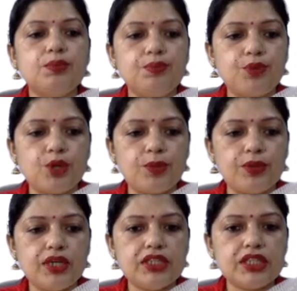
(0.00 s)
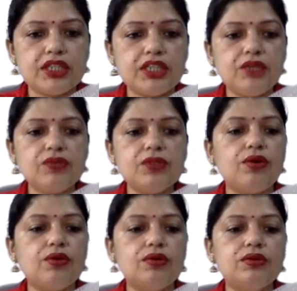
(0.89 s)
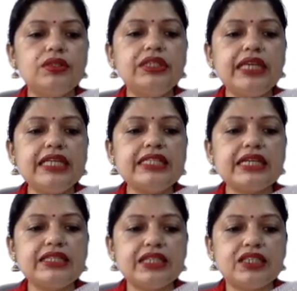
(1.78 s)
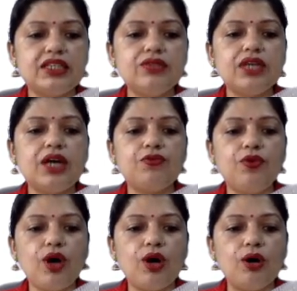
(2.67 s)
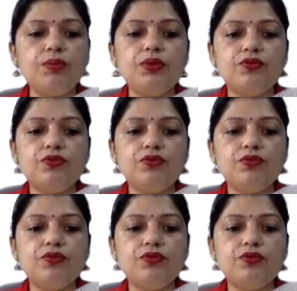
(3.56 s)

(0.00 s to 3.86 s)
Proper adjectives. These adjectives are formed